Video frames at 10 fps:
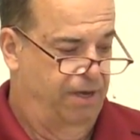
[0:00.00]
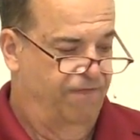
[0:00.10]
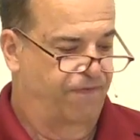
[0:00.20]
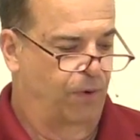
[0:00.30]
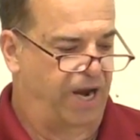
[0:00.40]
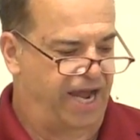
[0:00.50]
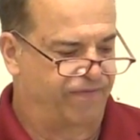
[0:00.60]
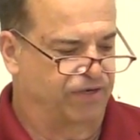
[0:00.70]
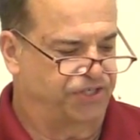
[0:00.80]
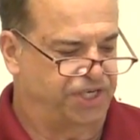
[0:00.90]
For
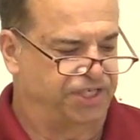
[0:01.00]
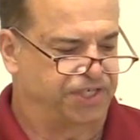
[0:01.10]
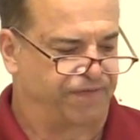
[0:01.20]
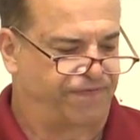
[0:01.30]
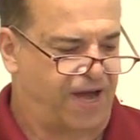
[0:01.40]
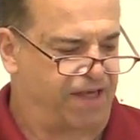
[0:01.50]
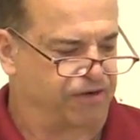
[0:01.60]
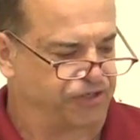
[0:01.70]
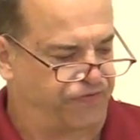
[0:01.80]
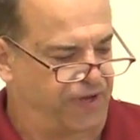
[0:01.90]
ever since the
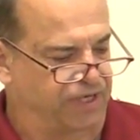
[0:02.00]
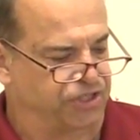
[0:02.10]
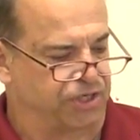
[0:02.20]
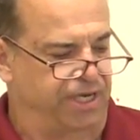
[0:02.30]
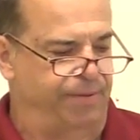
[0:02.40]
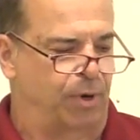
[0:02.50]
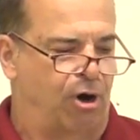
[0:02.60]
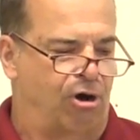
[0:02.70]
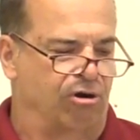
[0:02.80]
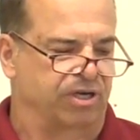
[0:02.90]
fathers fell asleep,
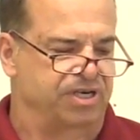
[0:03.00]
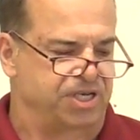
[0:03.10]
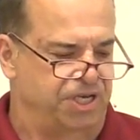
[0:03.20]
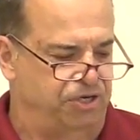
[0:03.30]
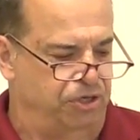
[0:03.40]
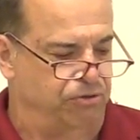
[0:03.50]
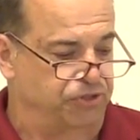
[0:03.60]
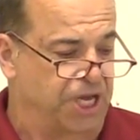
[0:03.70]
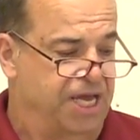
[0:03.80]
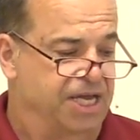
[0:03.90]
all
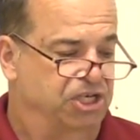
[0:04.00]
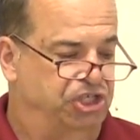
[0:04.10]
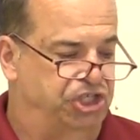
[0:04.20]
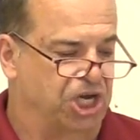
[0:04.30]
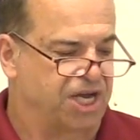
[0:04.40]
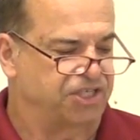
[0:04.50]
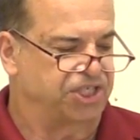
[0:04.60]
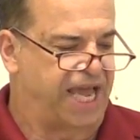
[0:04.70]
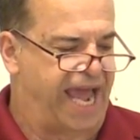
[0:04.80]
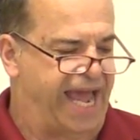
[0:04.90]
continues
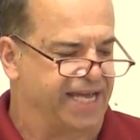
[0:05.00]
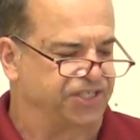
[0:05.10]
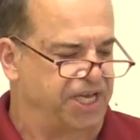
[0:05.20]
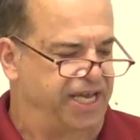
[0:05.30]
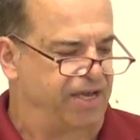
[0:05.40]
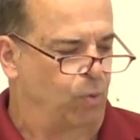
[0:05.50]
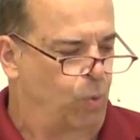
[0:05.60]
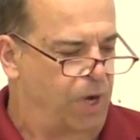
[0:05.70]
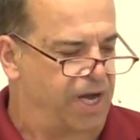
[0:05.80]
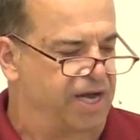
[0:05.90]
just as it
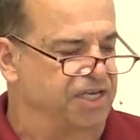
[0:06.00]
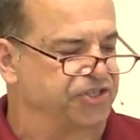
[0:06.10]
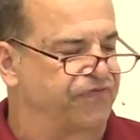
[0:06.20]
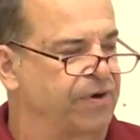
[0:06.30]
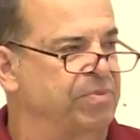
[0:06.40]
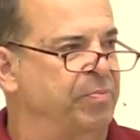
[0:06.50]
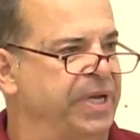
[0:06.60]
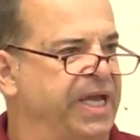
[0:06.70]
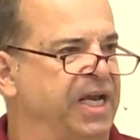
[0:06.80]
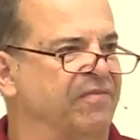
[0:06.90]
was from the
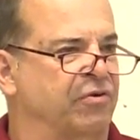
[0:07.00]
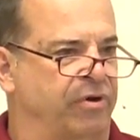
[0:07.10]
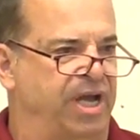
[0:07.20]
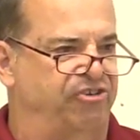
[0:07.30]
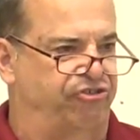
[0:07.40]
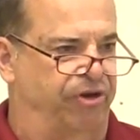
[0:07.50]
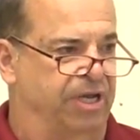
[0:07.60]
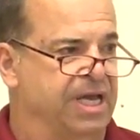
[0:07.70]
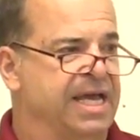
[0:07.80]
beginning of creation.